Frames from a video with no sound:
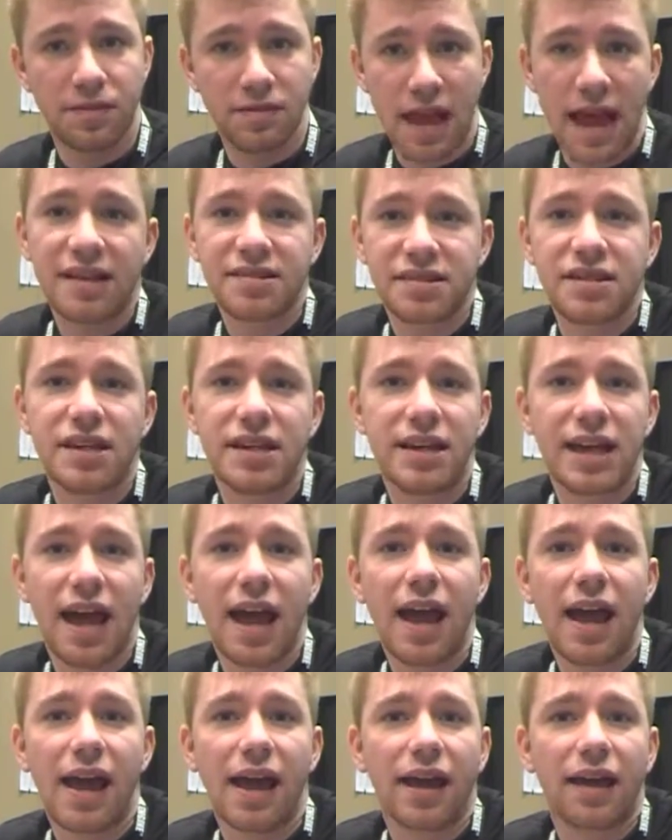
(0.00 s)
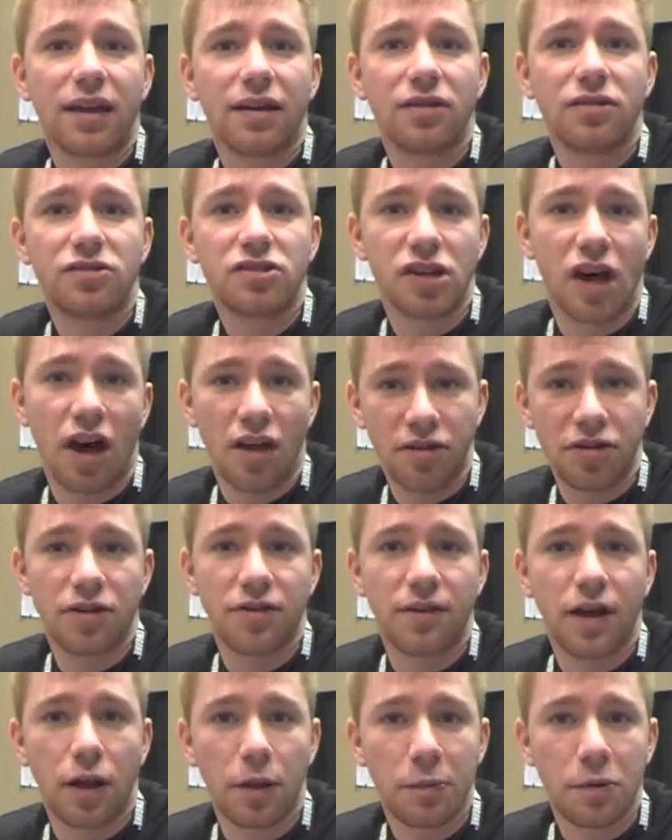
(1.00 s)
SDK to other
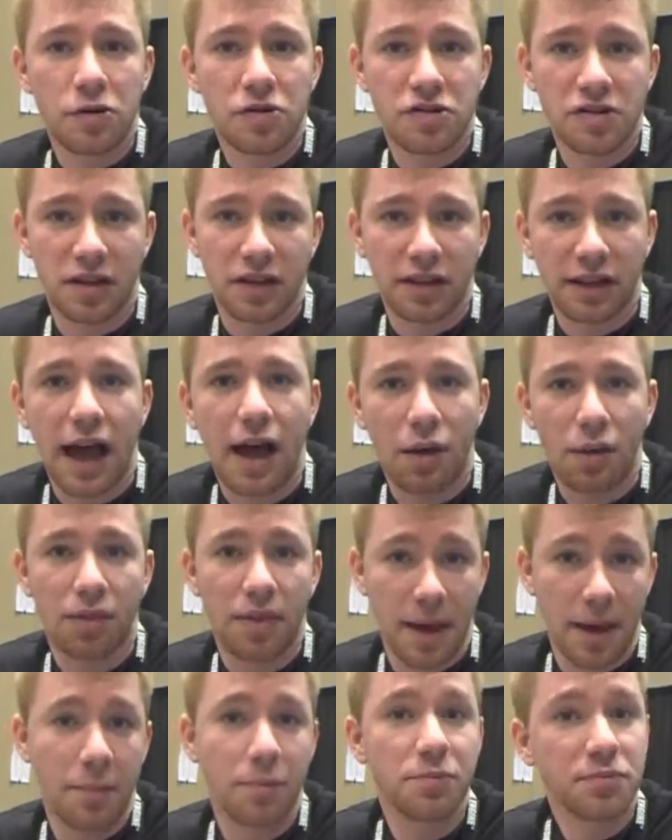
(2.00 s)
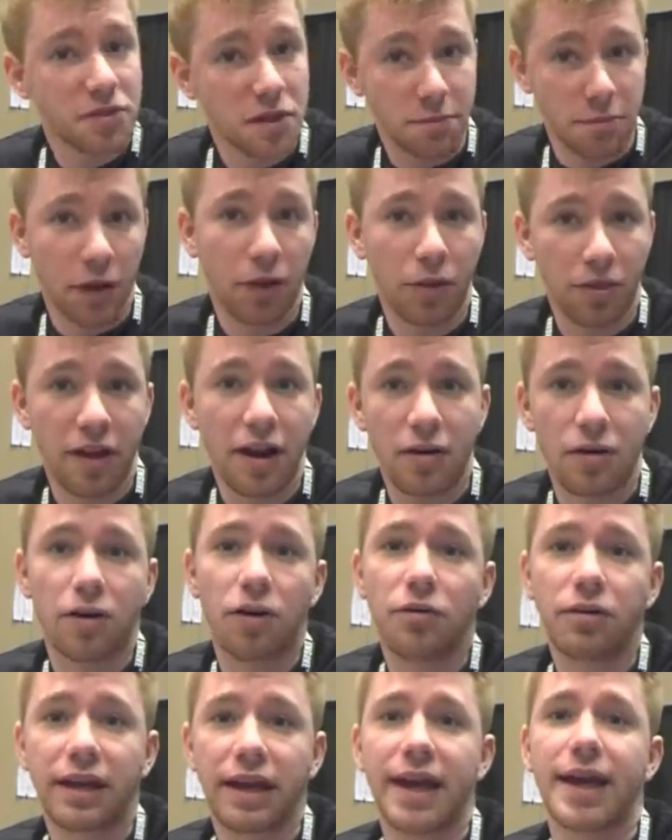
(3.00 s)
developers that allow them to build their
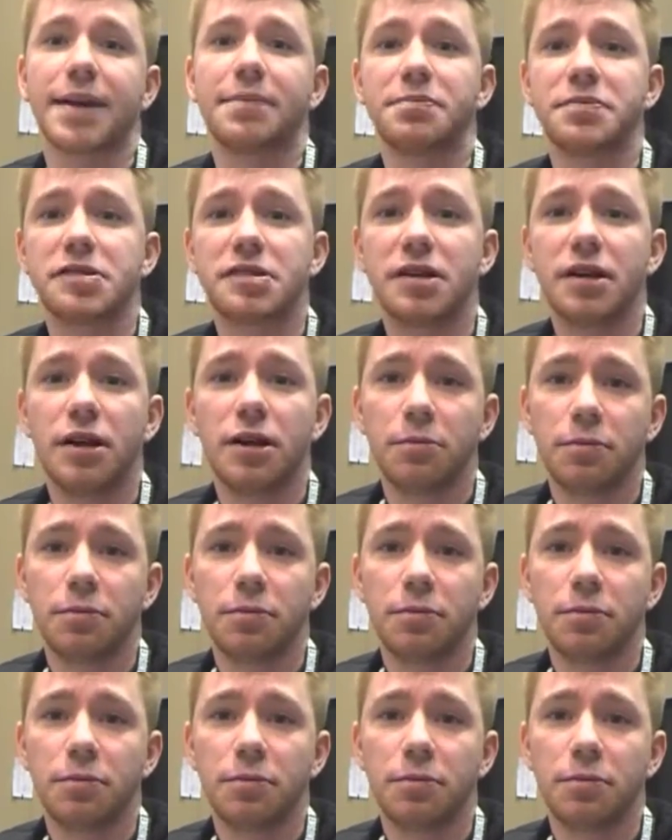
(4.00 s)
own games.